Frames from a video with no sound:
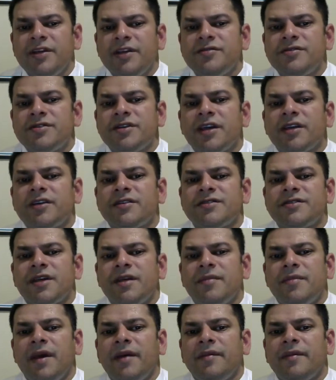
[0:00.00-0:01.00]
you check your
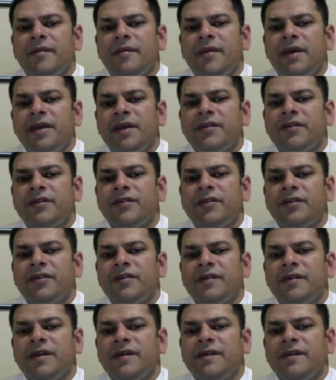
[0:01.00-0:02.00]
sitemap to make
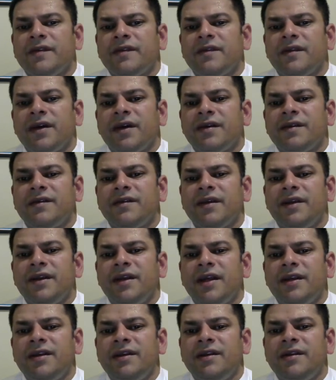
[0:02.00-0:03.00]
certain that it does not contain
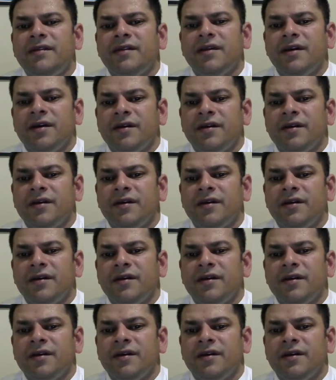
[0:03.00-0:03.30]
any